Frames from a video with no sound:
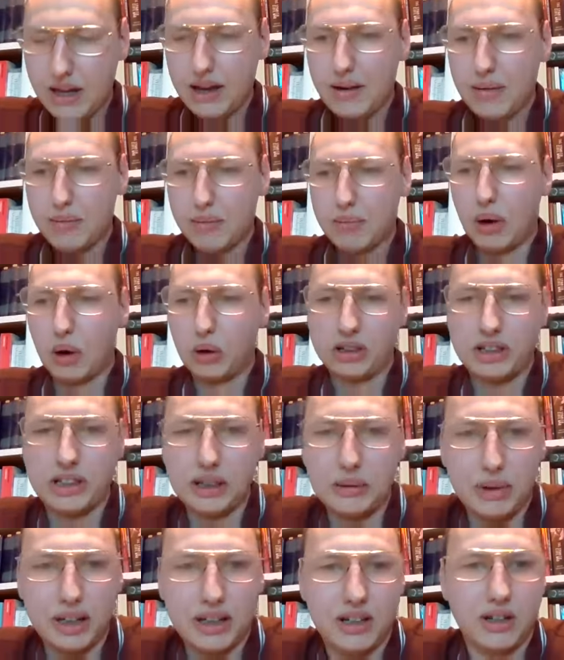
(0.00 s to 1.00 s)

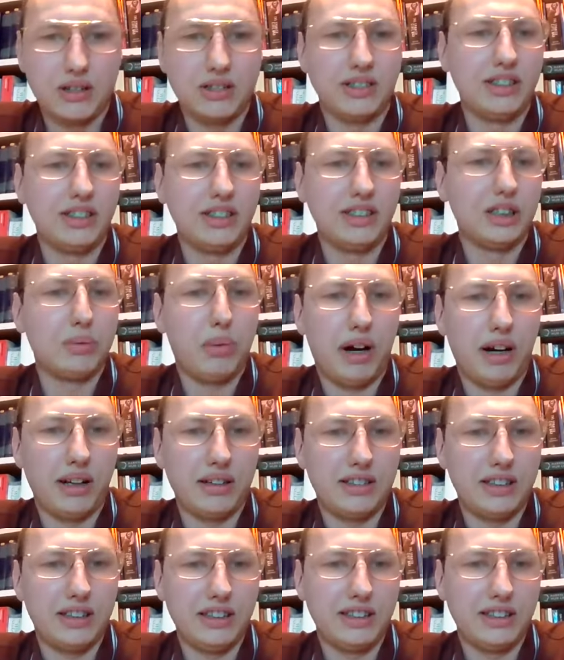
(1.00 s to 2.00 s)
mostly because these
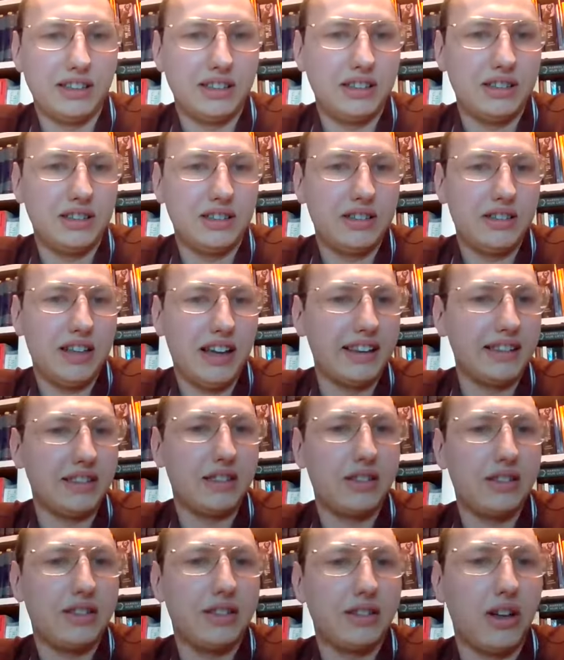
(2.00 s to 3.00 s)
parties tend
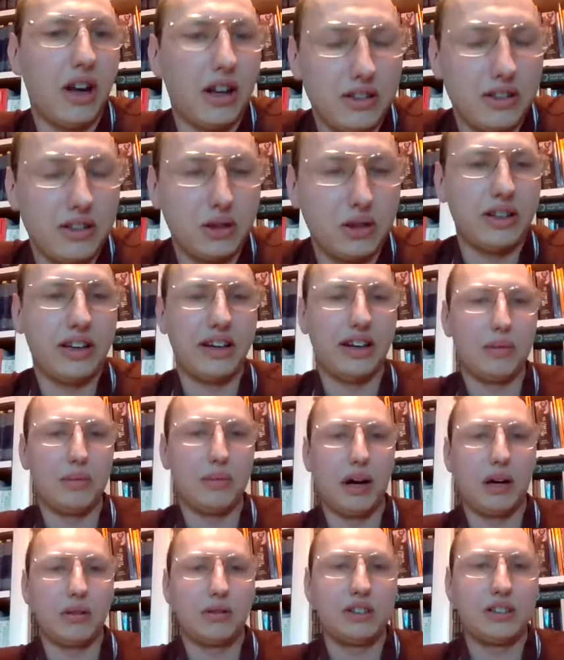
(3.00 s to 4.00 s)
not to think
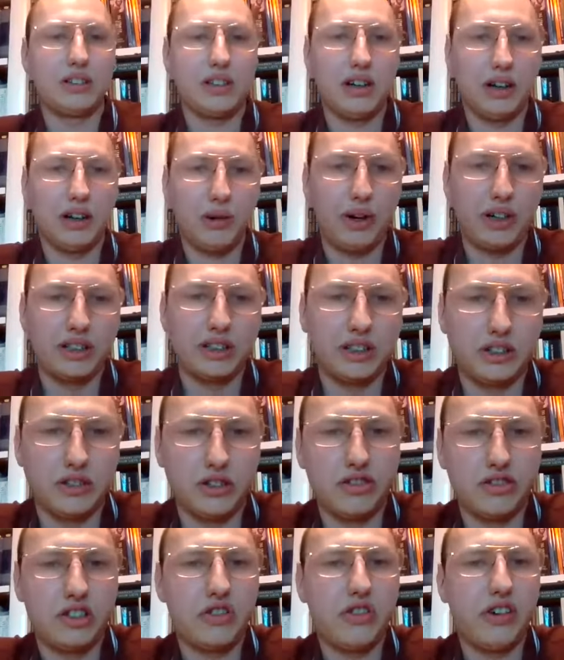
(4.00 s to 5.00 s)
about questions
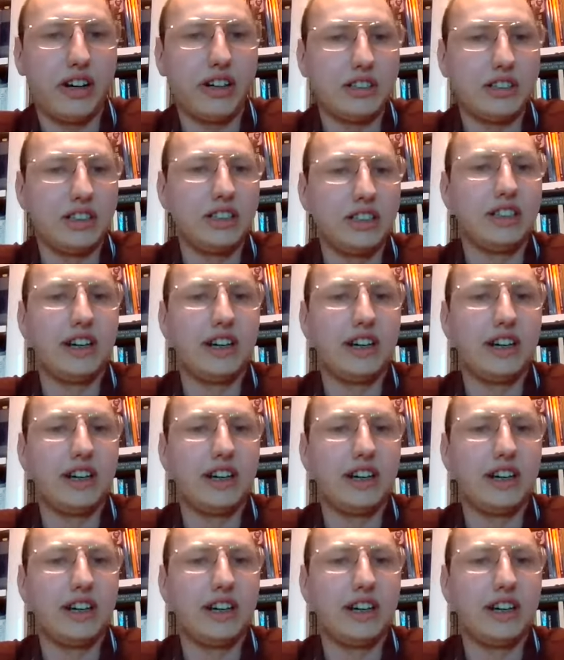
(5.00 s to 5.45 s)
of strategy